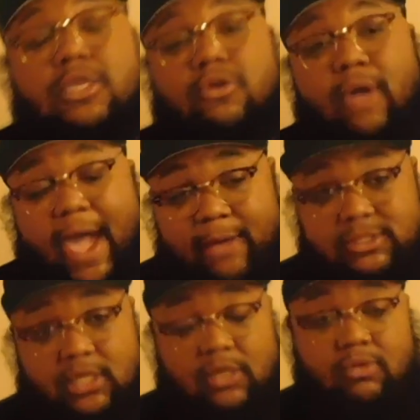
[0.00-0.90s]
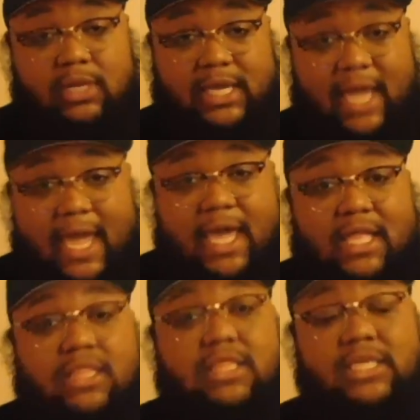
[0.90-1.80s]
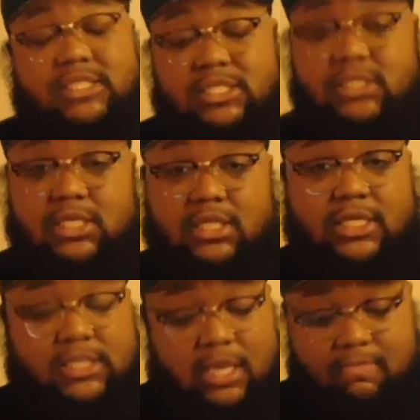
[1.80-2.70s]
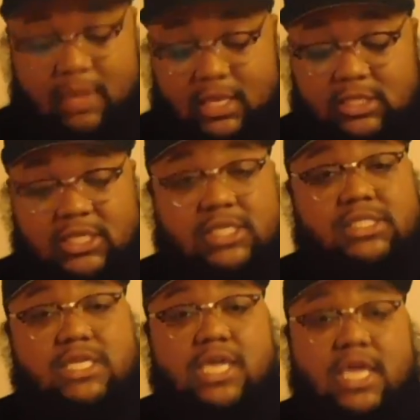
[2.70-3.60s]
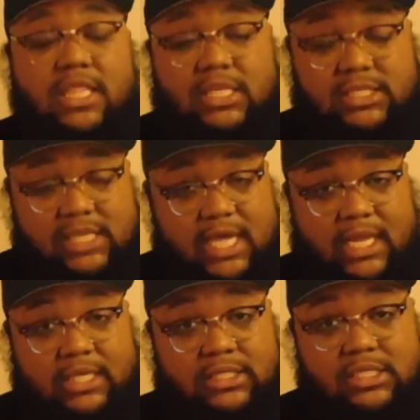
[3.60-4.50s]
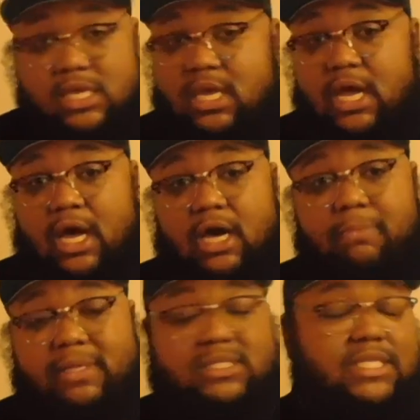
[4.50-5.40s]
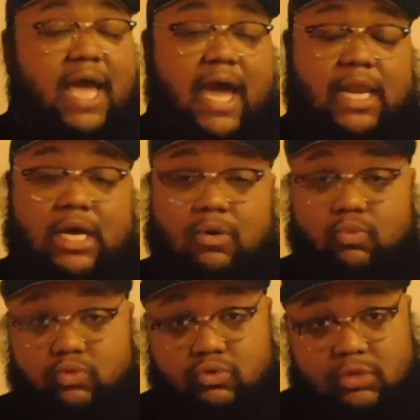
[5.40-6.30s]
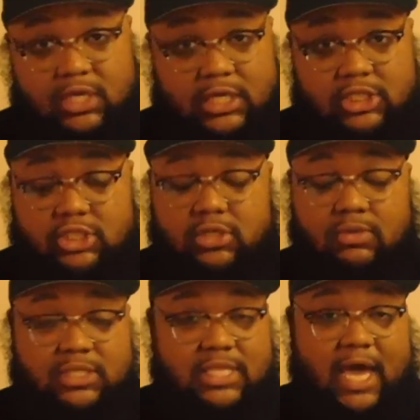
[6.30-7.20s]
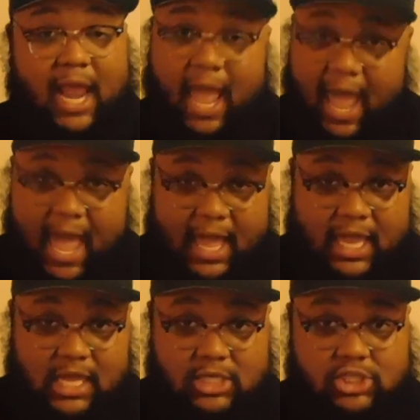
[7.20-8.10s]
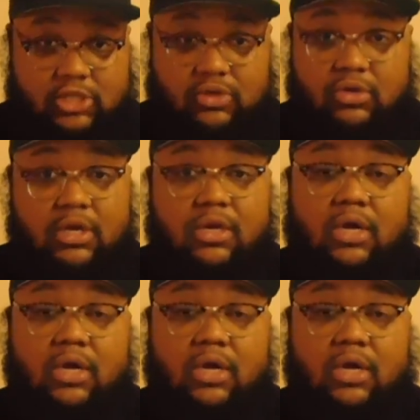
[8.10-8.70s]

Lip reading: you absolutely can. This can be adjusted in the settings. It's not a root issue. It's not a hack issue.